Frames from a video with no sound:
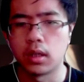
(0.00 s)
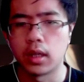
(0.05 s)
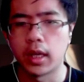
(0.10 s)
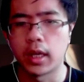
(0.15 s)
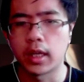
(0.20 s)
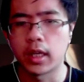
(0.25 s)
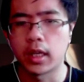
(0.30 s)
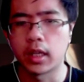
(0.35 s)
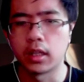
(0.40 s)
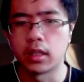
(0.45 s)

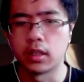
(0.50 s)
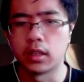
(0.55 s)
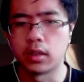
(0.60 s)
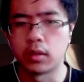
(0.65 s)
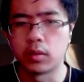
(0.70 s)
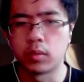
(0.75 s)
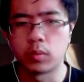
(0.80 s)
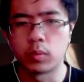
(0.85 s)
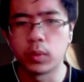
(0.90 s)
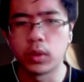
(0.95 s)
I
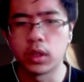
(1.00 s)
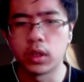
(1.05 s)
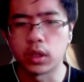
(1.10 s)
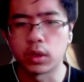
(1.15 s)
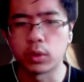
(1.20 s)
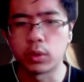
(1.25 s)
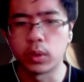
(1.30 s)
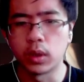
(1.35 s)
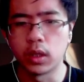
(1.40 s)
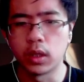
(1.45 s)
can win the
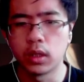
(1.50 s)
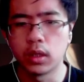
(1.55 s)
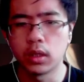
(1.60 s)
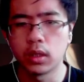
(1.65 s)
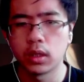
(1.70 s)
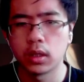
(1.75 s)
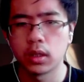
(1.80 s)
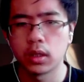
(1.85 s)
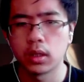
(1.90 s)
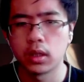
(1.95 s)
queen
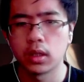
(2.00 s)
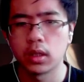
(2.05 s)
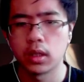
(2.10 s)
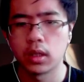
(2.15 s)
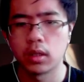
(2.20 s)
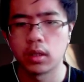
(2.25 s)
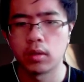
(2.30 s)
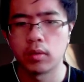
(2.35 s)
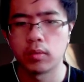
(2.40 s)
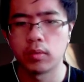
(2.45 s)

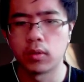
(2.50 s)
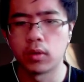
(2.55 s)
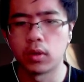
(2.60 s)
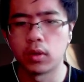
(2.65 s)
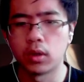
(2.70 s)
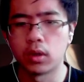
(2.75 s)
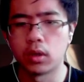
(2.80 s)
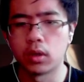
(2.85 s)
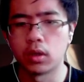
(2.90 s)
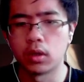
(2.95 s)

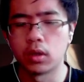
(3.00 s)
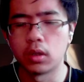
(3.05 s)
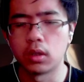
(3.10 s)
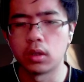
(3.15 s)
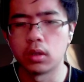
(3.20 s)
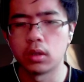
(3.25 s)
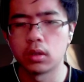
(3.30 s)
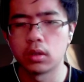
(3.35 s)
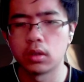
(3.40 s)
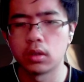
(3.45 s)

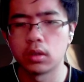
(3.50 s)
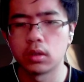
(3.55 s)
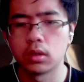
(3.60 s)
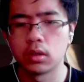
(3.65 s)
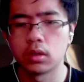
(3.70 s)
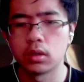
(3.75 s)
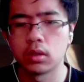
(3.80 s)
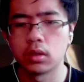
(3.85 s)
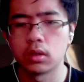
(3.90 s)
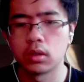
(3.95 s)
for
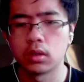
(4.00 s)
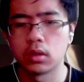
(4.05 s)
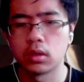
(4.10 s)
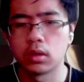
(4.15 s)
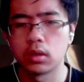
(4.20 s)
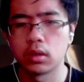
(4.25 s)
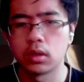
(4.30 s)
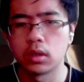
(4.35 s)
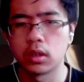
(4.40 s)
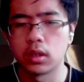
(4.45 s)

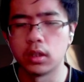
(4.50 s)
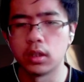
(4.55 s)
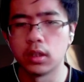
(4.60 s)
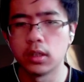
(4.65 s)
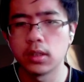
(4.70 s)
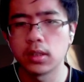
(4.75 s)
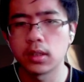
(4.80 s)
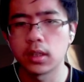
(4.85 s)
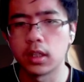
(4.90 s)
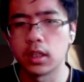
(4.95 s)

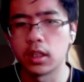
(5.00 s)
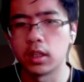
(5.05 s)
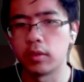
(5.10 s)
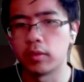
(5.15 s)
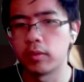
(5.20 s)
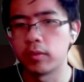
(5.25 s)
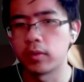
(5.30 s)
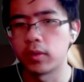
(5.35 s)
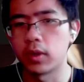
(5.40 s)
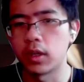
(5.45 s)
this, and
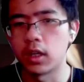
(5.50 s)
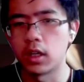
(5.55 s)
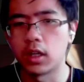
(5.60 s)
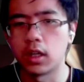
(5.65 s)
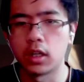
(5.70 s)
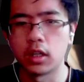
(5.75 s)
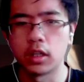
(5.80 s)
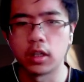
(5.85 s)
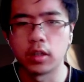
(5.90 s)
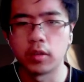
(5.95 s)
if
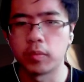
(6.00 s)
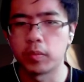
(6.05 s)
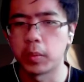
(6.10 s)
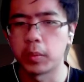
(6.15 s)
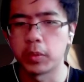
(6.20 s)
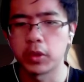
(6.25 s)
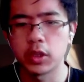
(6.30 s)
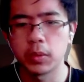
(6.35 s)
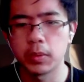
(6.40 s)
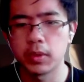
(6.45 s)
my
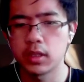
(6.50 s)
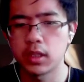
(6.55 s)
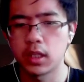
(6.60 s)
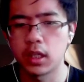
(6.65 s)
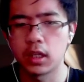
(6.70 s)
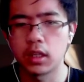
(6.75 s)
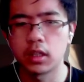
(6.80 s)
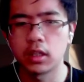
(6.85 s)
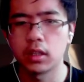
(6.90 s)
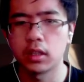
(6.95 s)
bishop is
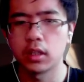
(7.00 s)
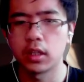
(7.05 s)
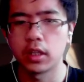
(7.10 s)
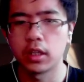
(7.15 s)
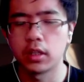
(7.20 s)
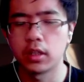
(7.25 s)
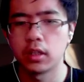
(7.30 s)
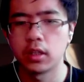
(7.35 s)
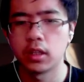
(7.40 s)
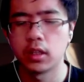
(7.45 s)
taken,
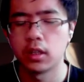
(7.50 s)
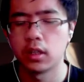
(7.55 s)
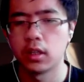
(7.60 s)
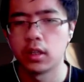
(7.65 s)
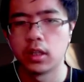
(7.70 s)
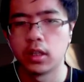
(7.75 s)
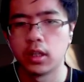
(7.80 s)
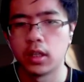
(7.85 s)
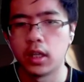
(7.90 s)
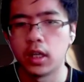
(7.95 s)
then
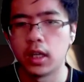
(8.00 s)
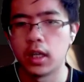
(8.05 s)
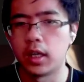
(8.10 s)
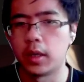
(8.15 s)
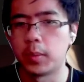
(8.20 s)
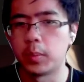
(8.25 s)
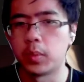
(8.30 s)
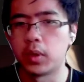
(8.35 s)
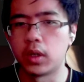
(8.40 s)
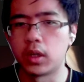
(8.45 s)

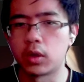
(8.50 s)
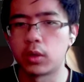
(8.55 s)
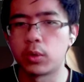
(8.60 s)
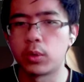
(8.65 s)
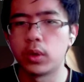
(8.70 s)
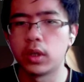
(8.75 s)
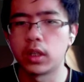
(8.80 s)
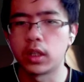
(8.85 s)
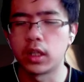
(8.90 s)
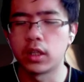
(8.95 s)
I'm
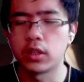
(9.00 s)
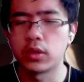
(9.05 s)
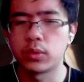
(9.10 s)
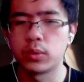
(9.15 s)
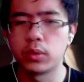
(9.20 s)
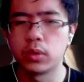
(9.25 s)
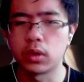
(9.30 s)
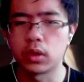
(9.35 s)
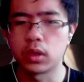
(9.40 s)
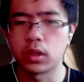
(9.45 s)
queen against
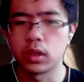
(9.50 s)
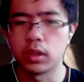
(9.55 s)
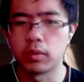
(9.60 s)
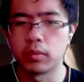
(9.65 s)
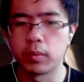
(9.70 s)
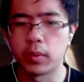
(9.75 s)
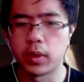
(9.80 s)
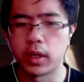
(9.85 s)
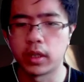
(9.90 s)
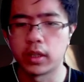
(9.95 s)
rook.
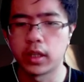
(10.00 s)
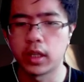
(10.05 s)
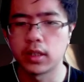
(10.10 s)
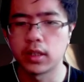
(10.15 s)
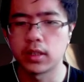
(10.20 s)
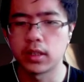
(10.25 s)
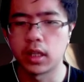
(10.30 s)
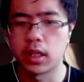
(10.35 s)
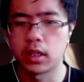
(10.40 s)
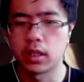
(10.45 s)
If my knight
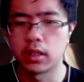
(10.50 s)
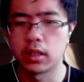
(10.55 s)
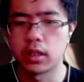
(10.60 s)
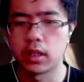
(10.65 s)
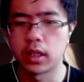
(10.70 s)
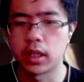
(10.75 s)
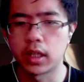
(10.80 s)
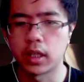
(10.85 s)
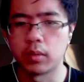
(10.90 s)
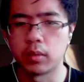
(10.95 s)
is taken,
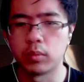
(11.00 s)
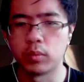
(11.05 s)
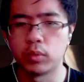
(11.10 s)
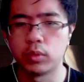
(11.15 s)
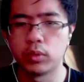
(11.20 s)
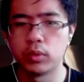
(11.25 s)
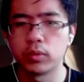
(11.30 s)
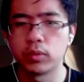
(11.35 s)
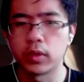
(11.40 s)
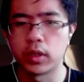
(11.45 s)
I can
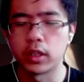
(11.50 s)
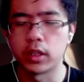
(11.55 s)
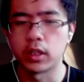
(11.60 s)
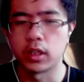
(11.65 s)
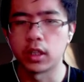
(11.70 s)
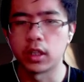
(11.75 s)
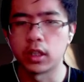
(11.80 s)
move, and